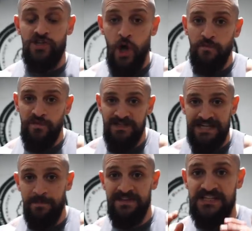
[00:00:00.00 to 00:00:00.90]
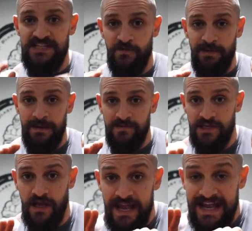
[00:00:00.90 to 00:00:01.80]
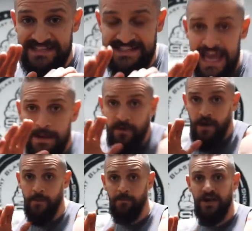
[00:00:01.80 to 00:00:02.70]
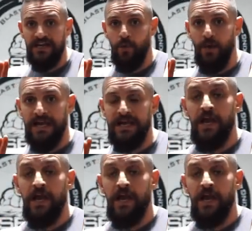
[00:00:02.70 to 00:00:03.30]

So hopefully what's happened is, is you've been able to escape and break away,